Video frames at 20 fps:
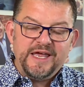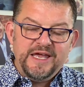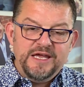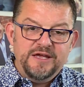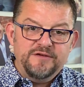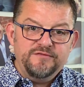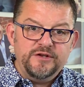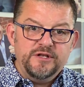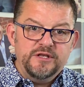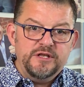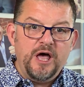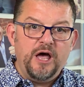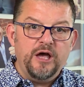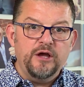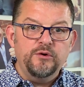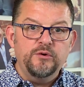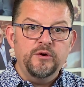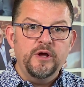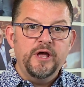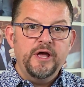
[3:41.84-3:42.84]
even
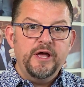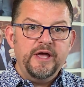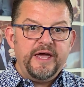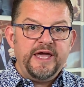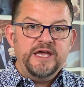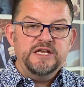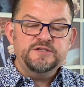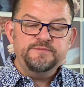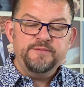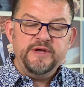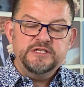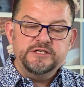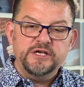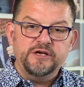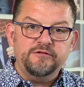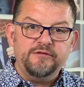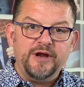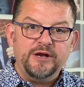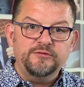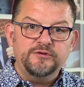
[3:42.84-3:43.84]
though each meeting
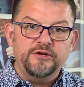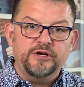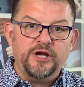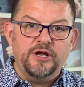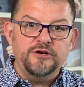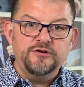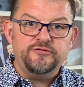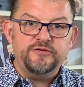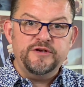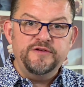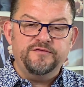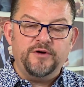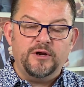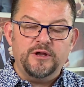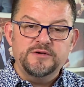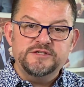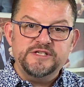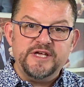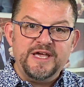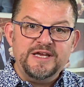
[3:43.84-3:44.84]
around the country
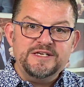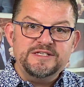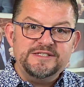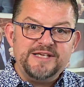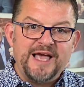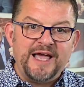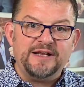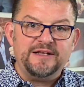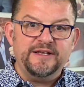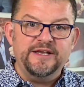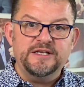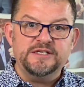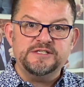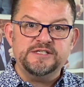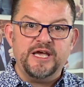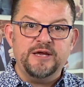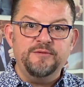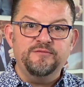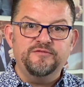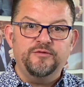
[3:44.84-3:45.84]
follows exactly the
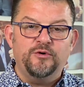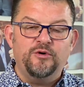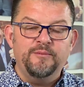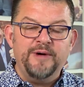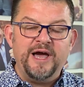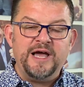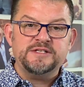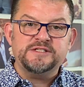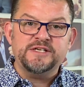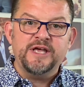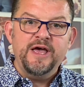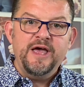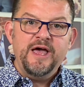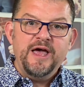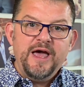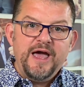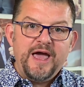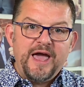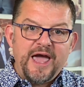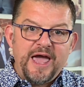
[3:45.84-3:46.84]
same format,
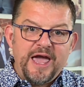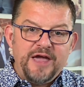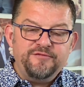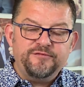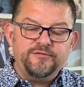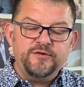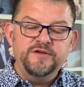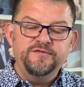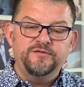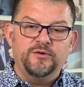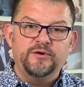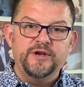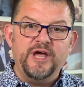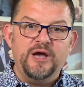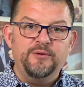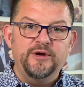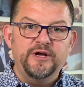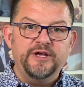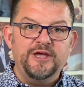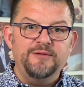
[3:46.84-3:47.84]
every
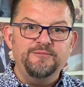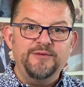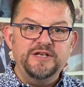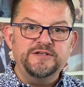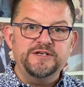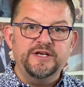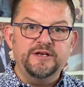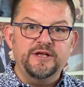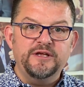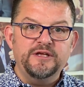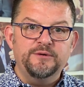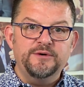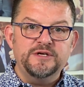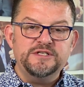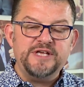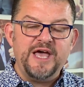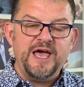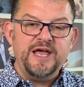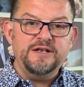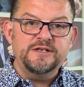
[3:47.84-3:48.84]
4Networking meeting that you
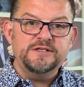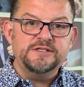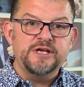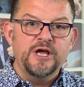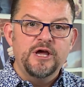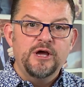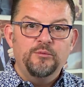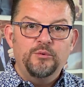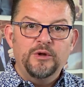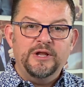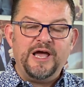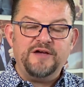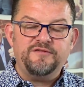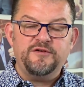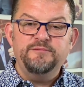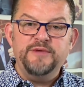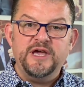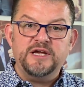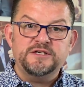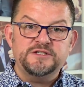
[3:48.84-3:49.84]
attend will have a
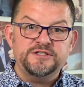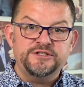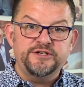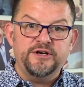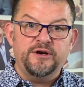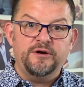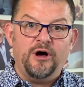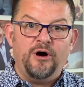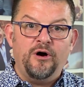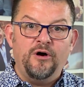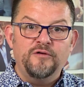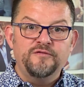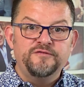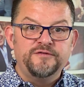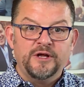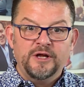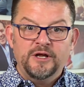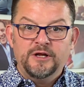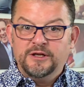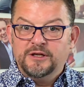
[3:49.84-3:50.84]
mixture of
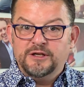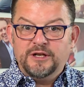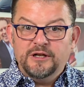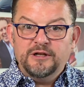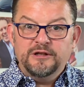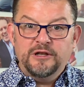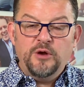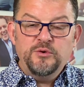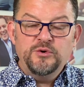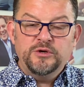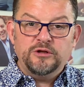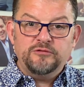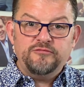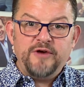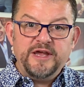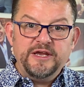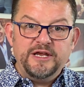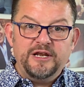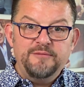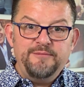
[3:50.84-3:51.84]
local
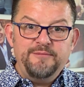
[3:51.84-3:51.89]
regular